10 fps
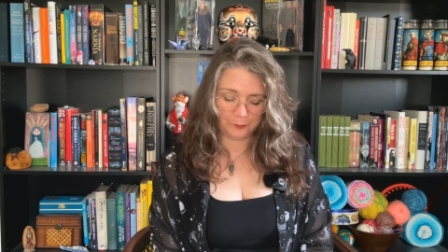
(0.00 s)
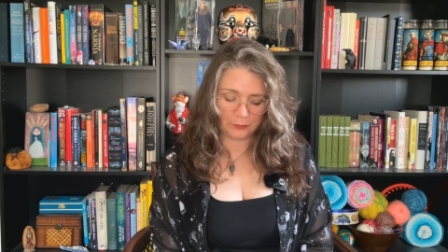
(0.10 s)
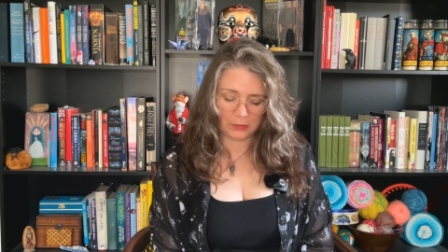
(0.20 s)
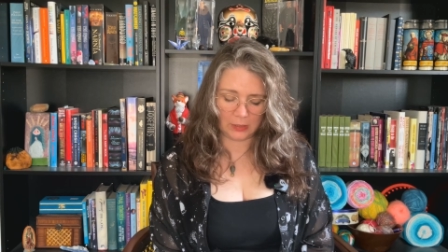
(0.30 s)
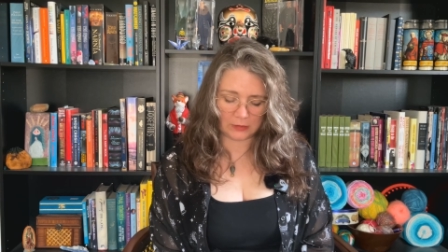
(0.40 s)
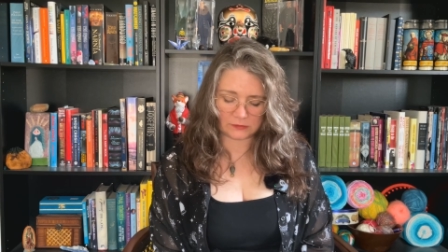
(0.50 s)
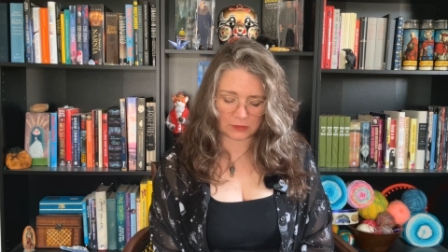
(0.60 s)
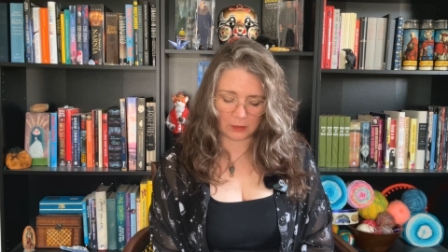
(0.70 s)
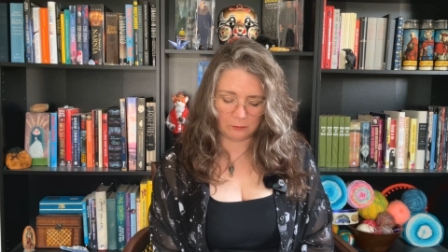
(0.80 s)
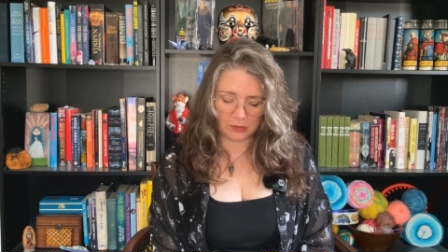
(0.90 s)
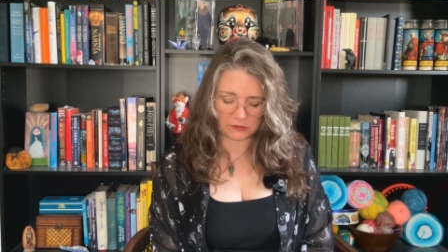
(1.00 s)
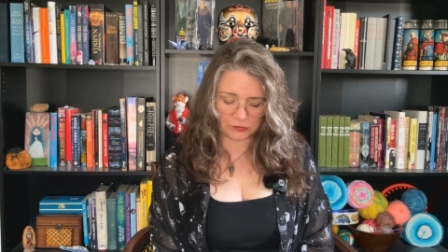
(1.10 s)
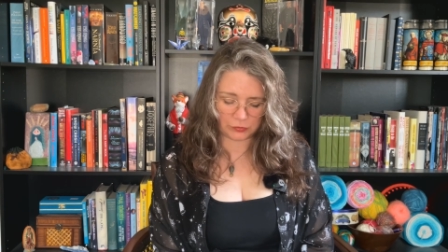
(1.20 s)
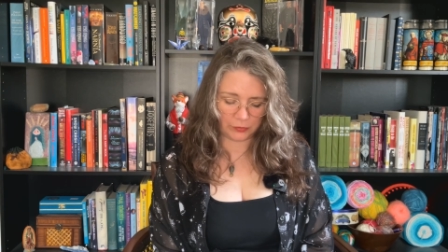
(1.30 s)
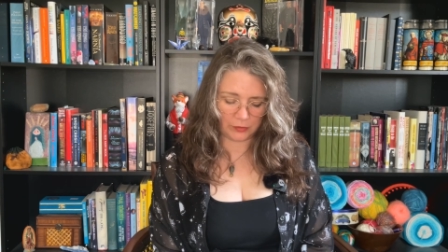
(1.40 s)
Yes, I
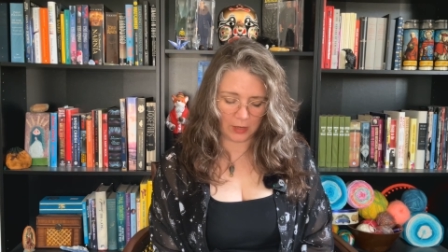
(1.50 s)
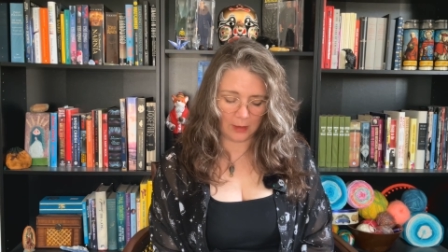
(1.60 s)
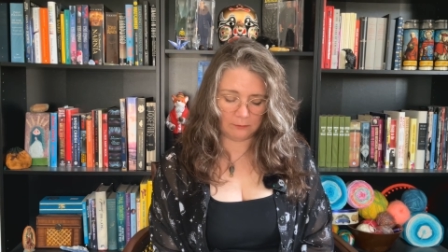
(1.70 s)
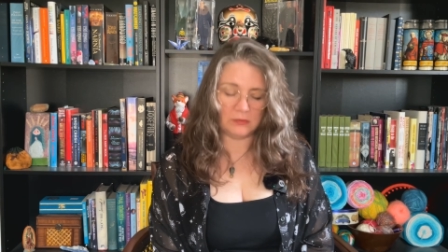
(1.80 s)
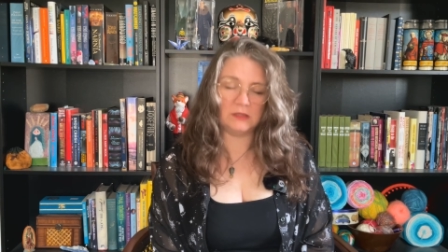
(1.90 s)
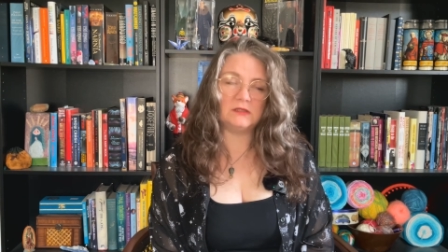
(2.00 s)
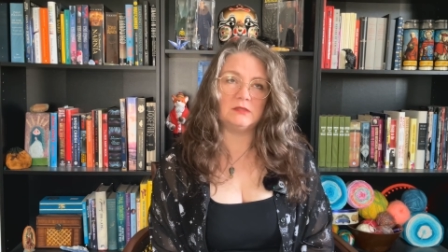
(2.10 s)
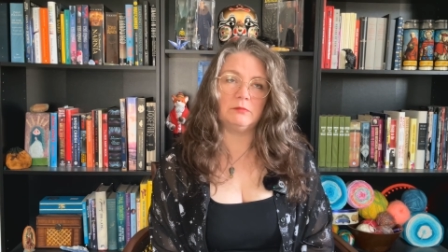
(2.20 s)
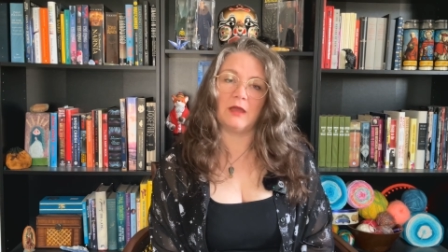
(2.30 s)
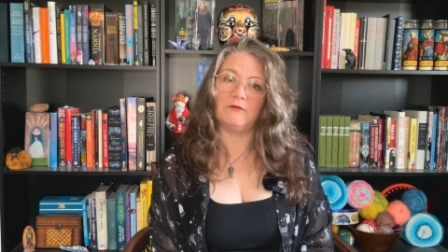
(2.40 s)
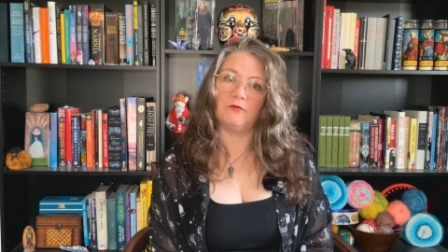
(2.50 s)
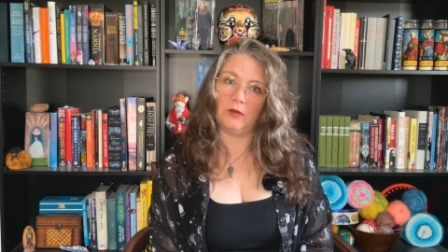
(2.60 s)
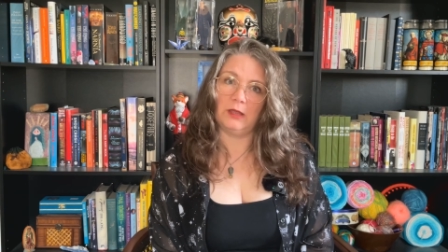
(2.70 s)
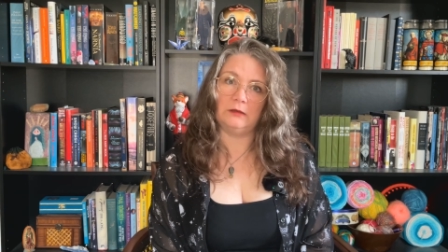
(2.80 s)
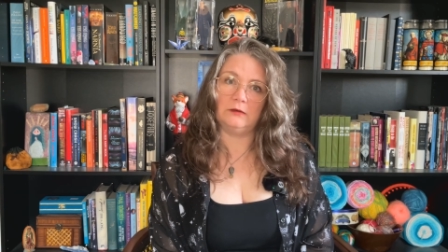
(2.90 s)
missed her. I missed my
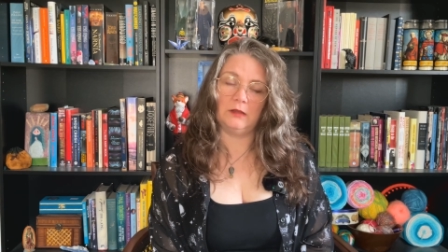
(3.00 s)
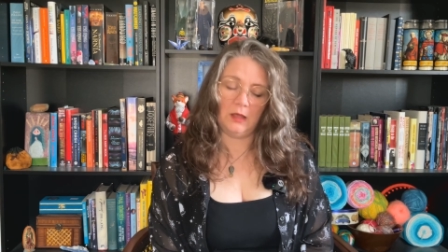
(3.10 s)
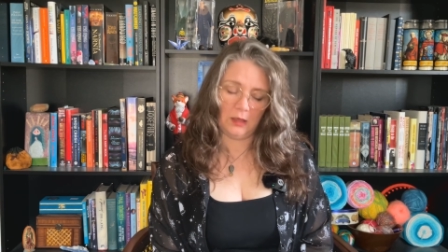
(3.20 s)
friend,